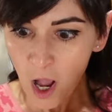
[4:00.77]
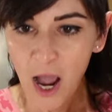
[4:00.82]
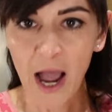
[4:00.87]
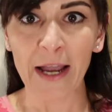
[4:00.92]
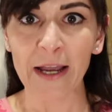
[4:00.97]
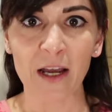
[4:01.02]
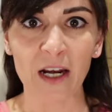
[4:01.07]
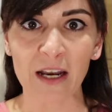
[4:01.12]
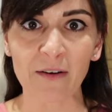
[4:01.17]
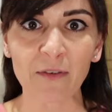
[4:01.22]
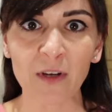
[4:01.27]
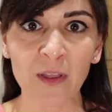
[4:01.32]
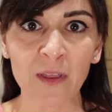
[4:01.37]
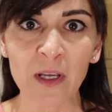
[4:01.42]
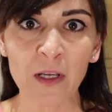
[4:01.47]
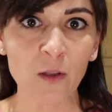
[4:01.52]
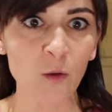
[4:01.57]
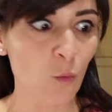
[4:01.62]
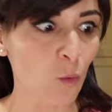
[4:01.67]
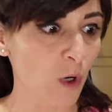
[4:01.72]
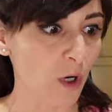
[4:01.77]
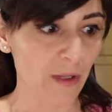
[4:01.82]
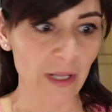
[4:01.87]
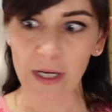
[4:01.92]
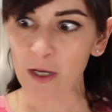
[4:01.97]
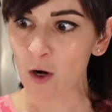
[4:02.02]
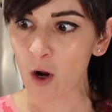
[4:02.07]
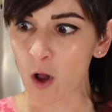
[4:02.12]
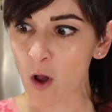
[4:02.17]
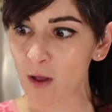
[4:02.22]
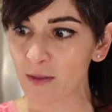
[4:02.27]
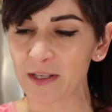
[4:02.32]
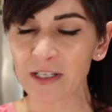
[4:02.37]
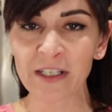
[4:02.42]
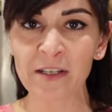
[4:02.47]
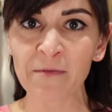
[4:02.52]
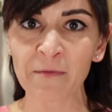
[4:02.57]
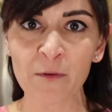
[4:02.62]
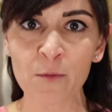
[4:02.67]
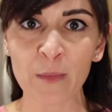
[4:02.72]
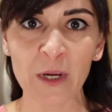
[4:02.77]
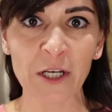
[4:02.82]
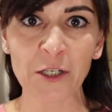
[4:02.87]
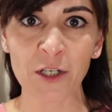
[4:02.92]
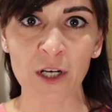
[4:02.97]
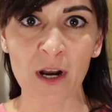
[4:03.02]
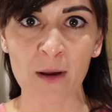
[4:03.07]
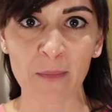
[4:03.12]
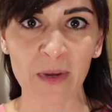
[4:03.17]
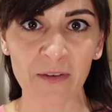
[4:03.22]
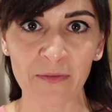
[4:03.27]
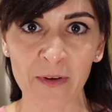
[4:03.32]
I got everything in the world. I got all this information at my